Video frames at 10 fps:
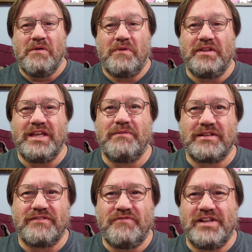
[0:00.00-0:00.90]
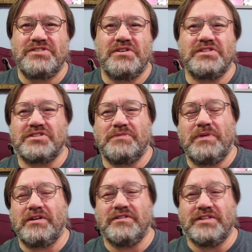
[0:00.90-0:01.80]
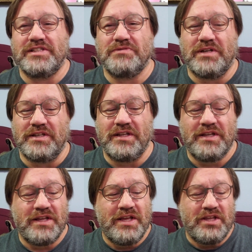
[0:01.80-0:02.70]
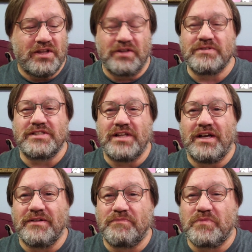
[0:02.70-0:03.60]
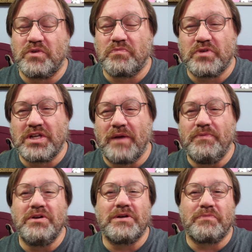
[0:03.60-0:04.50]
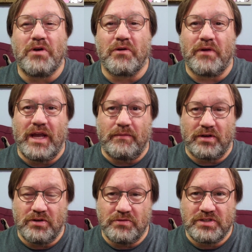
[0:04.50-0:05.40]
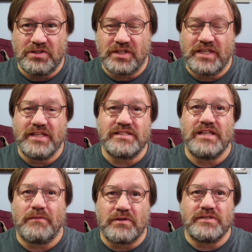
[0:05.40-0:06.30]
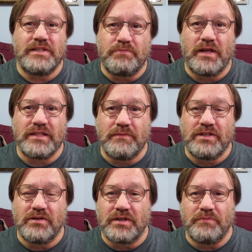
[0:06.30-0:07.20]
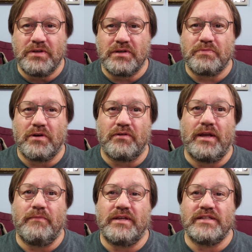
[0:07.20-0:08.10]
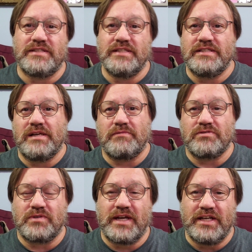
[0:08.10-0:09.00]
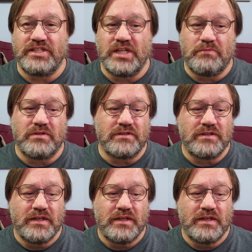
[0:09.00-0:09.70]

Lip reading: when I think about the Fenn treasure compared to this one, there was a computer programmer who took his numbers and he plugged them into a computer program because his numbers were kind of jumbled,